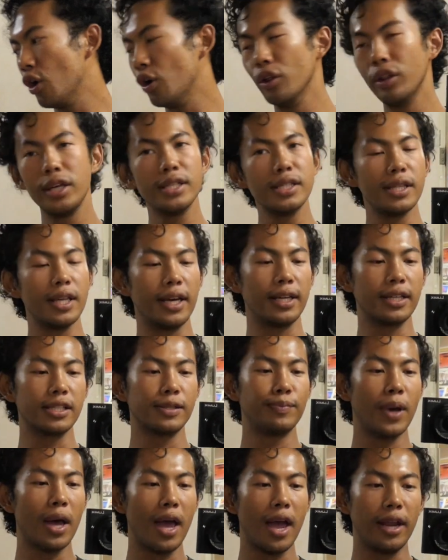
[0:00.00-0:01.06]
All these things.
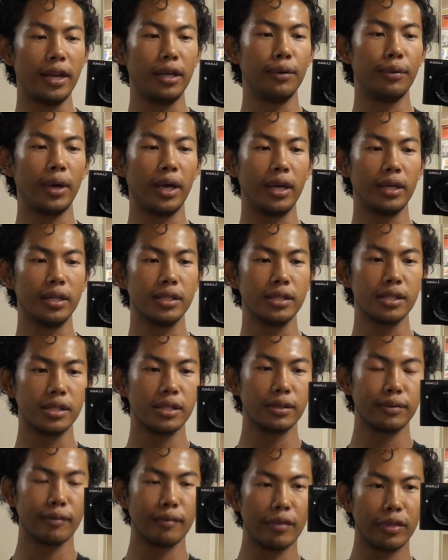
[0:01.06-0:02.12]
But anyways,
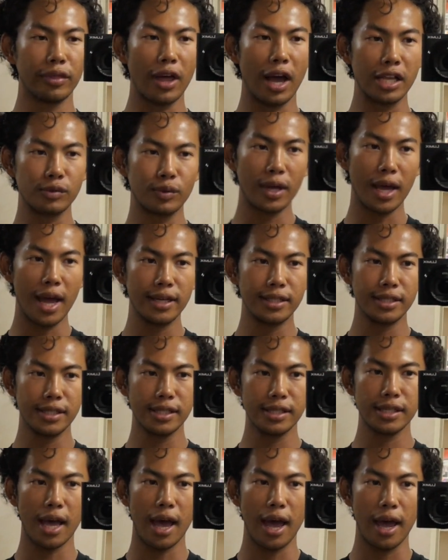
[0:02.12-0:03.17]
that's what I had to
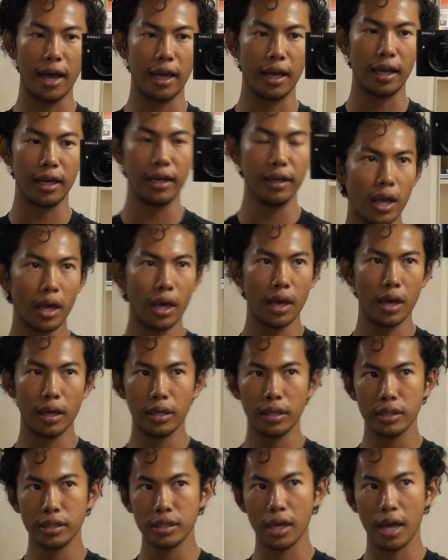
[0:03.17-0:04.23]
say,
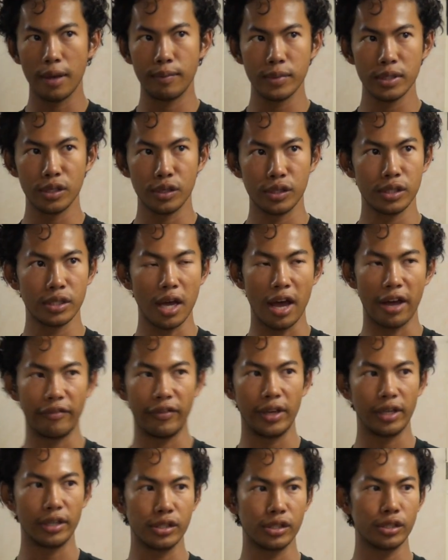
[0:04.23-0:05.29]
and I'm so
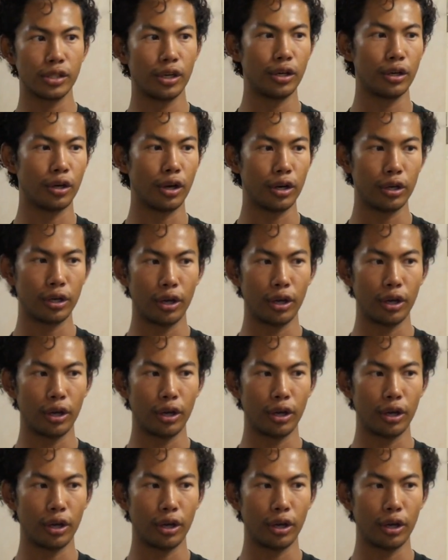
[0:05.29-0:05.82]
starving, so gotta